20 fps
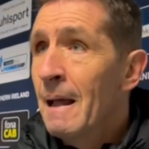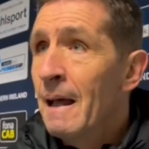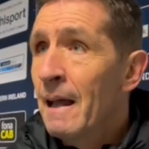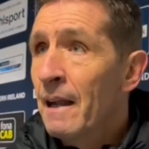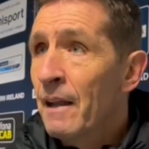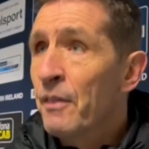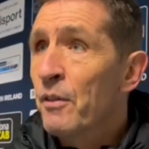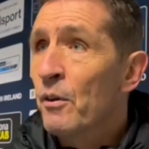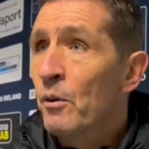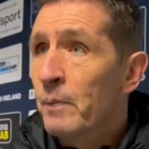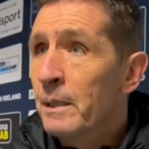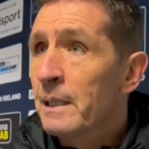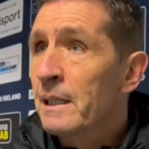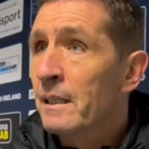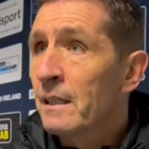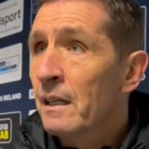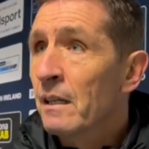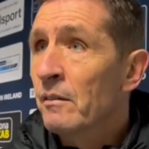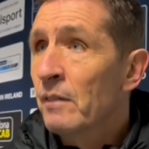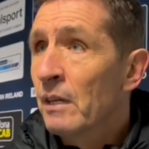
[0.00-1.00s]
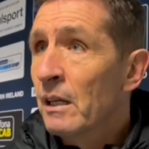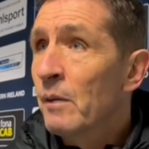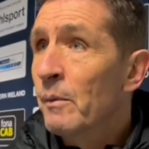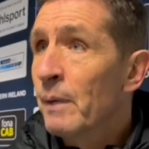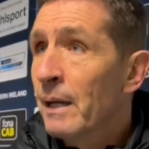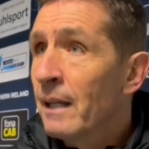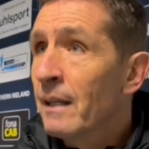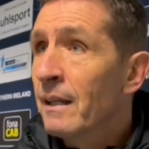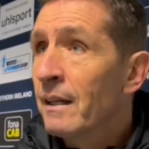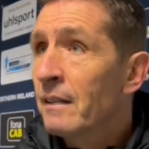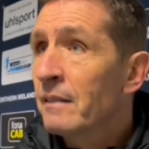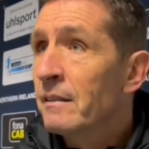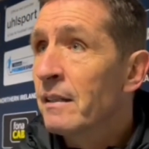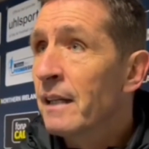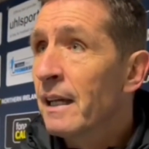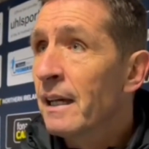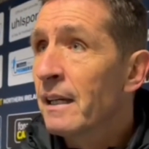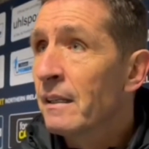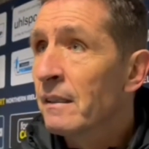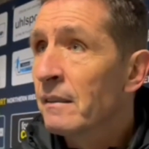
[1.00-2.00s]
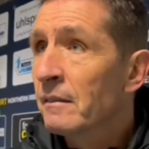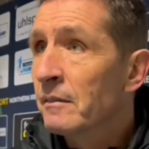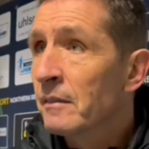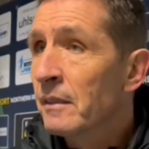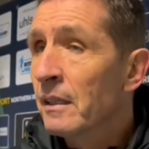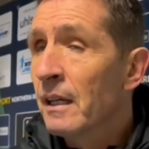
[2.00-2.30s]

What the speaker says: And I thought we did that really well here tonight. And